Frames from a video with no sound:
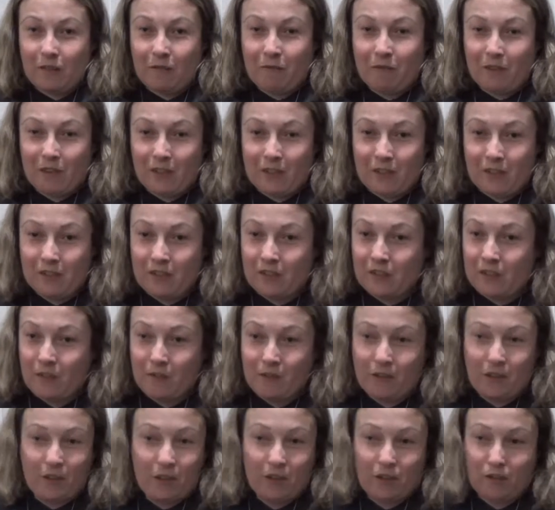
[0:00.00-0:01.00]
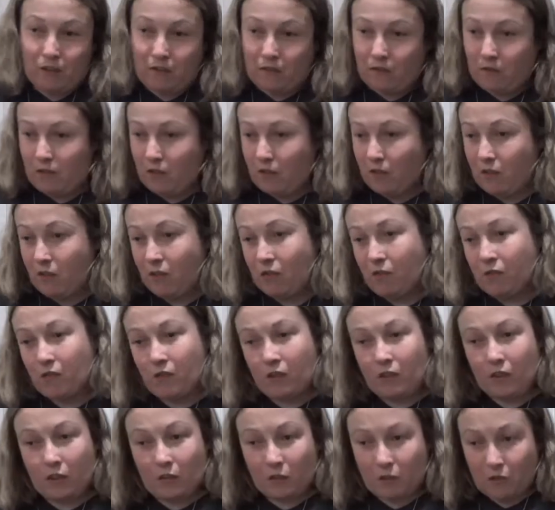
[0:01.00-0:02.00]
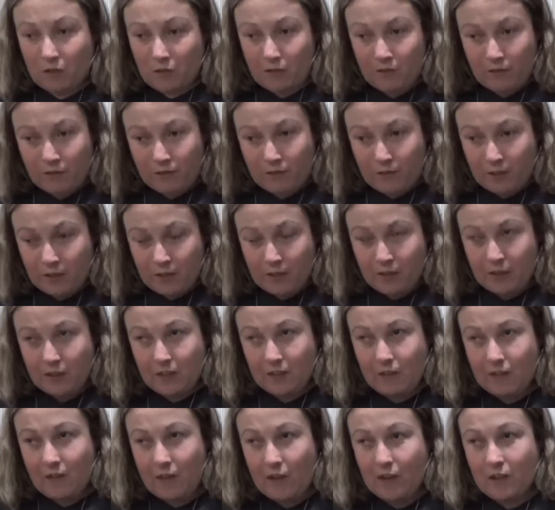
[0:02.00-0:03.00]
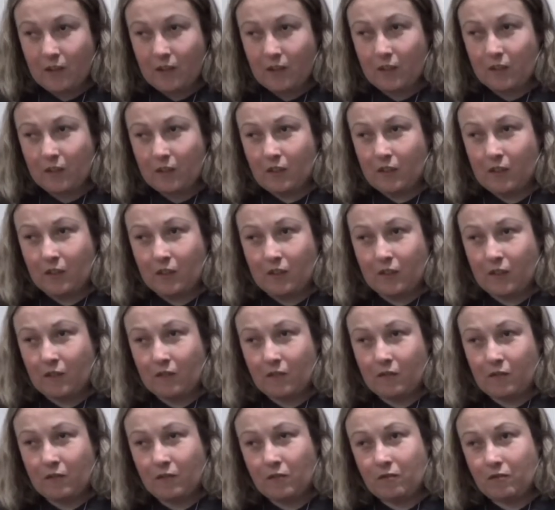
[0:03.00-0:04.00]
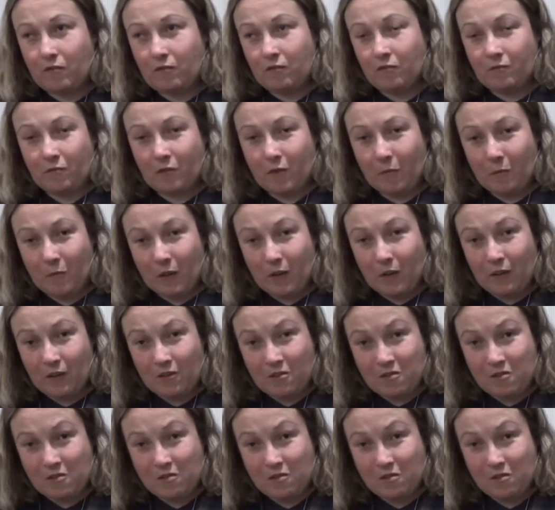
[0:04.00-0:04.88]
is some kind of a really good business master woman,